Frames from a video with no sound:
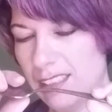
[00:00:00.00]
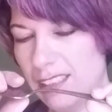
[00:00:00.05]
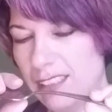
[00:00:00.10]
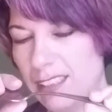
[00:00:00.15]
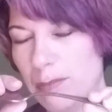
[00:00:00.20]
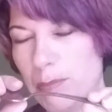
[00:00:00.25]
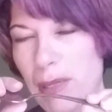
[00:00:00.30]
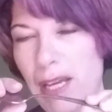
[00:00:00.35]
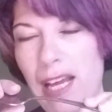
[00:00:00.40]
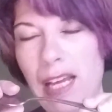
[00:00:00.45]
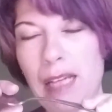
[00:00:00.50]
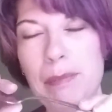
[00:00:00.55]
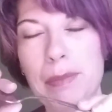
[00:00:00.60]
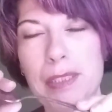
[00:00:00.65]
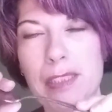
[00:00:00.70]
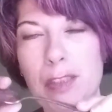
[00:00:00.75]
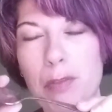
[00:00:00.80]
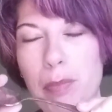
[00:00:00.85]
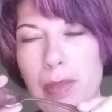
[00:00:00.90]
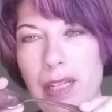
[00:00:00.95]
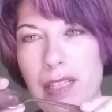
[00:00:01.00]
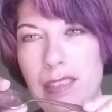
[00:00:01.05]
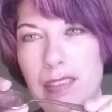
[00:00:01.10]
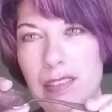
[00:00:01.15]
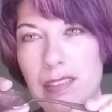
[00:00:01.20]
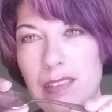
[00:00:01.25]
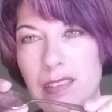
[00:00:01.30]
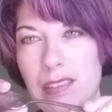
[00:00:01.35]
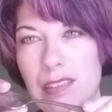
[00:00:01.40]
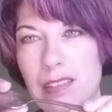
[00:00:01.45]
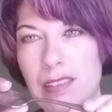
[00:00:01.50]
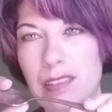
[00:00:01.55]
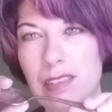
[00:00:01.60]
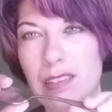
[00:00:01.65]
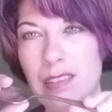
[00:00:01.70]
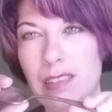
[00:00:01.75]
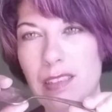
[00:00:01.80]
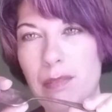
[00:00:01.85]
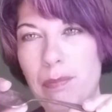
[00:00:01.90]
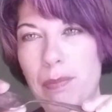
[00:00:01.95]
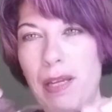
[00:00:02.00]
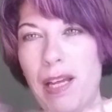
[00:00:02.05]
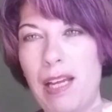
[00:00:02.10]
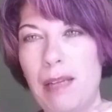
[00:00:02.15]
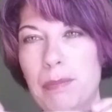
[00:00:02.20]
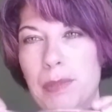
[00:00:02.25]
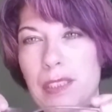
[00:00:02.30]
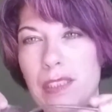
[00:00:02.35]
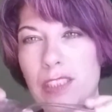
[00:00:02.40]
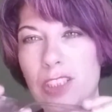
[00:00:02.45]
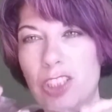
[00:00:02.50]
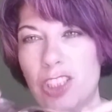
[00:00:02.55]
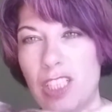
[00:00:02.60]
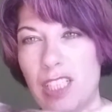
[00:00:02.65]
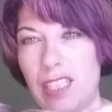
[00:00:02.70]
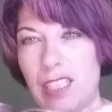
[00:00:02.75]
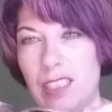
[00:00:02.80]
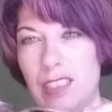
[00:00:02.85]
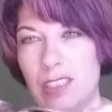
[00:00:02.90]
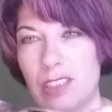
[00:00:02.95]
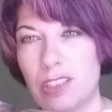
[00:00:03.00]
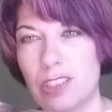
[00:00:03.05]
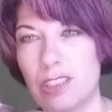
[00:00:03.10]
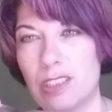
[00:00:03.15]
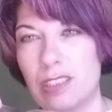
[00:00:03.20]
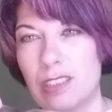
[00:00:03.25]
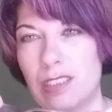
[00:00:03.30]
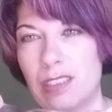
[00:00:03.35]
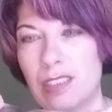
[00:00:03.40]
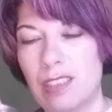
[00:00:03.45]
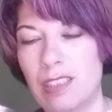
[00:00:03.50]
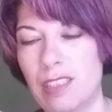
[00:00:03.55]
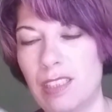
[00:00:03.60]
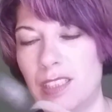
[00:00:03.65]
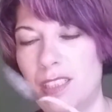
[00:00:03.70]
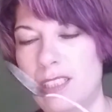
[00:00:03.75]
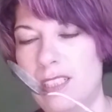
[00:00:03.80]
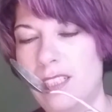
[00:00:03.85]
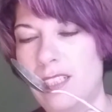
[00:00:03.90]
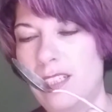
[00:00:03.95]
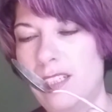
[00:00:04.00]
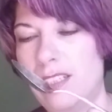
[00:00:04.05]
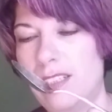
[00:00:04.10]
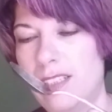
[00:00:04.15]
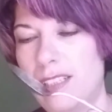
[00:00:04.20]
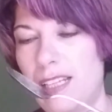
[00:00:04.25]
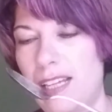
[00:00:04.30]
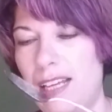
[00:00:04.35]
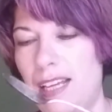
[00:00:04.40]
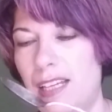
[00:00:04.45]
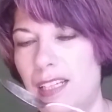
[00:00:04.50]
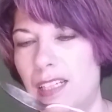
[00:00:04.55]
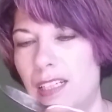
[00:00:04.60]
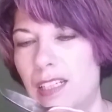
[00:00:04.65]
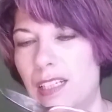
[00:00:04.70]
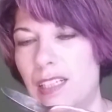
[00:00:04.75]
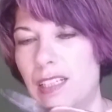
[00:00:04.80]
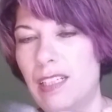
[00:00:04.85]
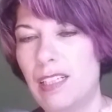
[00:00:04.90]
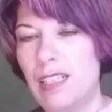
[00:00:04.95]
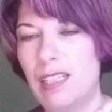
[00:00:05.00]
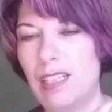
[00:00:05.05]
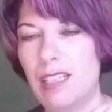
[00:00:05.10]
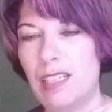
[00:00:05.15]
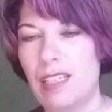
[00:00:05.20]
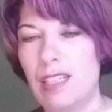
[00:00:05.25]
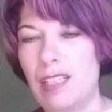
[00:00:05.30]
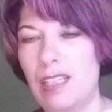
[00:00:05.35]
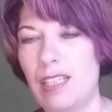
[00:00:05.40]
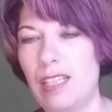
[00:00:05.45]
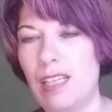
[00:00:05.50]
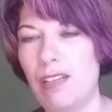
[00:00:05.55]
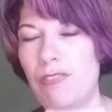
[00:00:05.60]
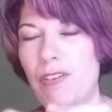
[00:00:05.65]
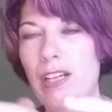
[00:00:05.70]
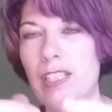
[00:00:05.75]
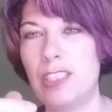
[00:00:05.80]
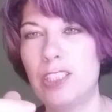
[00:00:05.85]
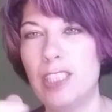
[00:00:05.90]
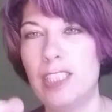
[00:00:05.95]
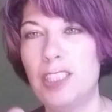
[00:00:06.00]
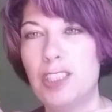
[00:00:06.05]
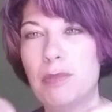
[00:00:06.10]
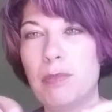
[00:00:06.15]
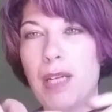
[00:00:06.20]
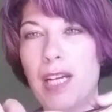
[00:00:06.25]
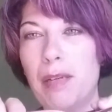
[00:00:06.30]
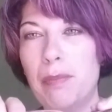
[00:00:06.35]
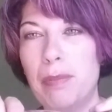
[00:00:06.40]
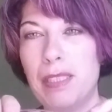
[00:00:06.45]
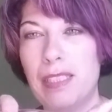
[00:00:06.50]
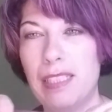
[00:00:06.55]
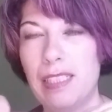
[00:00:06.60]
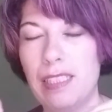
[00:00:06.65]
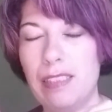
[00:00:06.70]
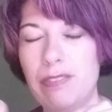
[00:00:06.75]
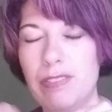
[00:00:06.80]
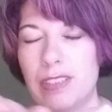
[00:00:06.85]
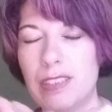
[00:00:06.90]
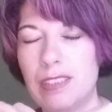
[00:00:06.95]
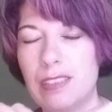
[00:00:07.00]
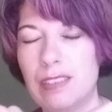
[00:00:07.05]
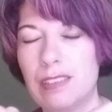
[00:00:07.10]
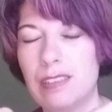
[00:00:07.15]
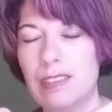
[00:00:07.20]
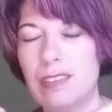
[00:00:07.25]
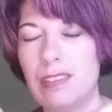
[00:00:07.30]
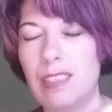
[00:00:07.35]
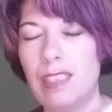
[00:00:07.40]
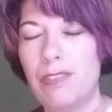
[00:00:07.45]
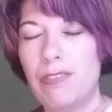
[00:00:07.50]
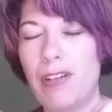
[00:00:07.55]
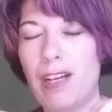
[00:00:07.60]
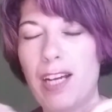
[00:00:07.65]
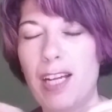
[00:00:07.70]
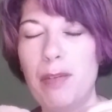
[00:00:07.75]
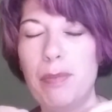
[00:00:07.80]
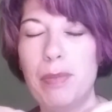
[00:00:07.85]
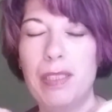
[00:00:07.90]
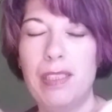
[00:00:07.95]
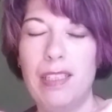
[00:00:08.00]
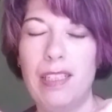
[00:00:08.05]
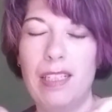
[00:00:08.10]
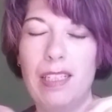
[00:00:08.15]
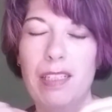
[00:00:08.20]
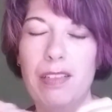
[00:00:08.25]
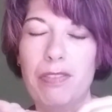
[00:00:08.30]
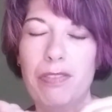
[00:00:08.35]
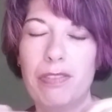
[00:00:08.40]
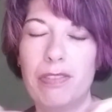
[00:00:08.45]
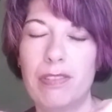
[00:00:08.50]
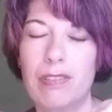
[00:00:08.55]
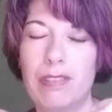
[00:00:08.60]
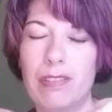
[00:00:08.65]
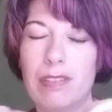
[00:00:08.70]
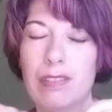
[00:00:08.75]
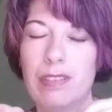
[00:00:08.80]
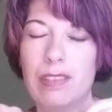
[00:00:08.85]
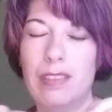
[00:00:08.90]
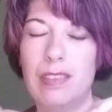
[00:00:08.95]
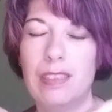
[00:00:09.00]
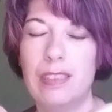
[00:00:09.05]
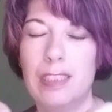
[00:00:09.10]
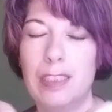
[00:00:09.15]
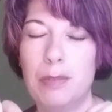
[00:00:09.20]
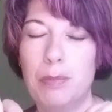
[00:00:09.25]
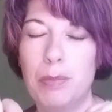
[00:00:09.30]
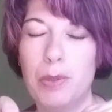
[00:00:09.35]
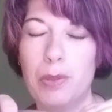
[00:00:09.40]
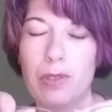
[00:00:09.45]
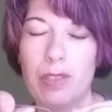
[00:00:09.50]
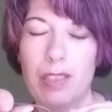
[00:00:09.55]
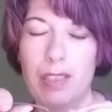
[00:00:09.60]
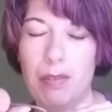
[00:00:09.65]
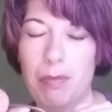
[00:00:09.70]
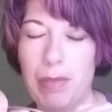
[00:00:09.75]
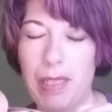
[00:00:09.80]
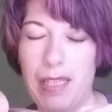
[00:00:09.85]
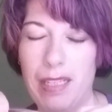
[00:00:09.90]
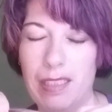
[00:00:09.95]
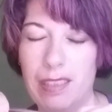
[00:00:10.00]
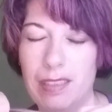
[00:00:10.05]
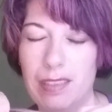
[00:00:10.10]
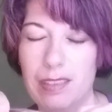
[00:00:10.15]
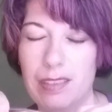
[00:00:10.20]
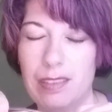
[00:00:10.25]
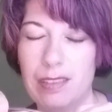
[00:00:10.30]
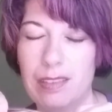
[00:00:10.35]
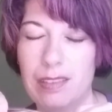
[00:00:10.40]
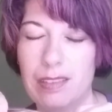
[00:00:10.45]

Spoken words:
that perhaps could bend, that perhaps could change, that if I change my beliefs, if I believe that this spoon can bend,